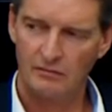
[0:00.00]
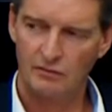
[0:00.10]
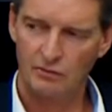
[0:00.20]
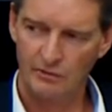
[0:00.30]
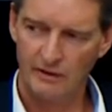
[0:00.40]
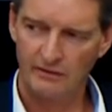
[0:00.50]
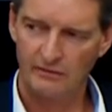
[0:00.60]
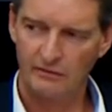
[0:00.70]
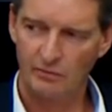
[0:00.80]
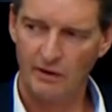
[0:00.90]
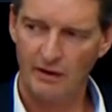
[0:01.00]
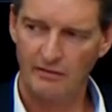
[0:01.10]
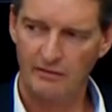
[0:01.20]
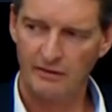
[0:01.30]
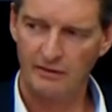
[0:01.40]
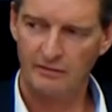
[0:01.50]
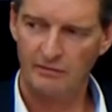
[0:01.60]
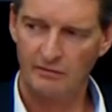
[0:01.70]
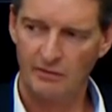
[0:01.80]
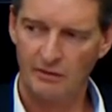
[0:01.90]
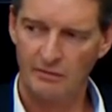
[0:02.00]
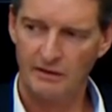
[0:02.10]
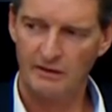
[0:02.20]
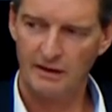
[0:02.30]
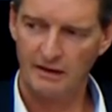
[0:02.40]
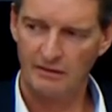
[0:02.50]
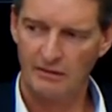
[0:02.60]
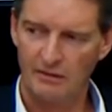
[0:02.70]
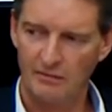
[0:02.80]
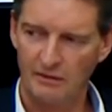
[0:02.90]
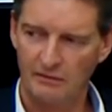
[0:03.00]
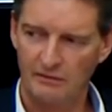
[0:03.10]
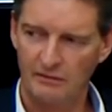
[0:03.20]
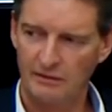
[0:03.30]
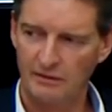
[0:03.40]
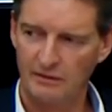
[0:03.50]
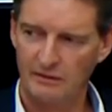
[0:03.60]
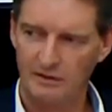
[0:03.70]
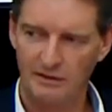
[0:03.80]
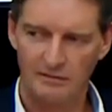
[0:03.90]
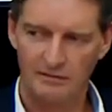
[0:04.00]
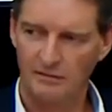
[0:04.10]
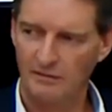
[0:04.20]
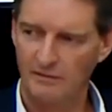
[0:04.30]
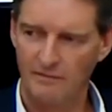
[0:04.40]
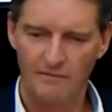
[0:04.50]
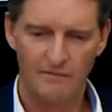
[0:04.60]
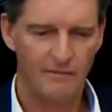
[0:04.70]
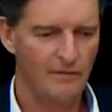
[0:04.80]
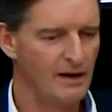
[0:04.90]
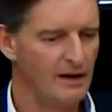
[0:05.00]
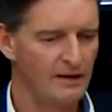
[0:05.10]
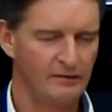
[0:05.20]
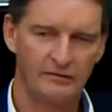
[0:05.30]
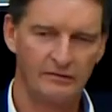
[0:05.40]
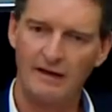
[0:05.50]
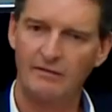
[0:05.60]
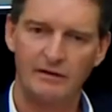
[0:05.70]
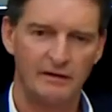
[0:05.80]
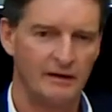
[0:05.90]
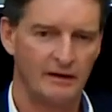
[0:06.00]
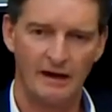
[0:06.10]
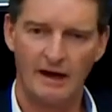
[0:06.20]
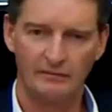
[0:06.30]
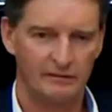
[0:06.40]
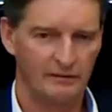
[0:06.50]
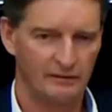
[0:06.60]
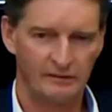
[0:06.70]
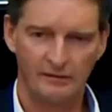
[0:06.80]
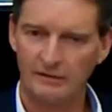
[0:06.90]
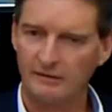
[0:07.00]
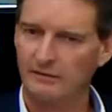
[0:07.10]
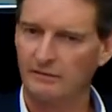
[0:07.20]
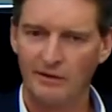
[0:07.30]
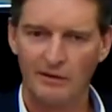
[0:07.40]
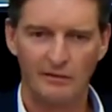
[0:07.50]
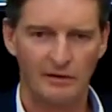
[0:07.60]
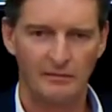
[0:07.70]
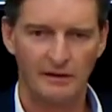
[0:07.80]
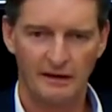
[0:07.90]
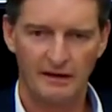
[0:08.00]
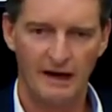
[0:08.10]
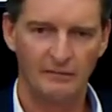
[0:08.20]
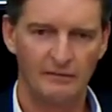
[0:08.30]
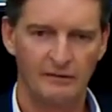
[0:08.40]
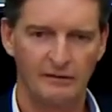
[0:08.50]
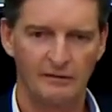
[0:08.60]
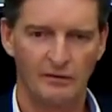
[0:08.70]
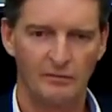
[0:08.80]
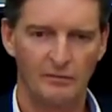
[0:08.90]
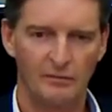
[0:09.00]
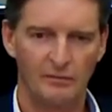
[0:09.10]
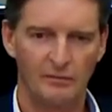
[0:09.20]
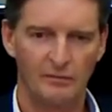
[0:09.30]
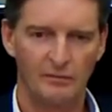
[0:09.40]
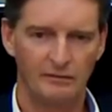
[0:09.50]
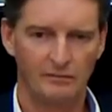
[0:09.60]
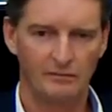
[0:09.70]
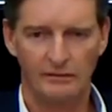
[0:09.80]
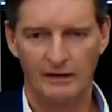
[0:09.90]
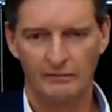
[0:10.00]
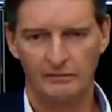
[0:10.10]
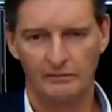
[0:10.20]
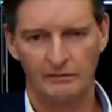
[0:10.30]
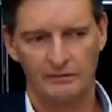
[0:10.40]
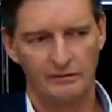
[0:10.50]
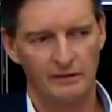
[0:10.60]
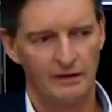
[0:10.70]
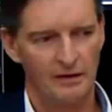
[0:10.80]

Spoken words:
Two reasons. One, I think if you want to be in economics, you need to be really savvy in accounting. You need to know, I mean, accounting is almost one times the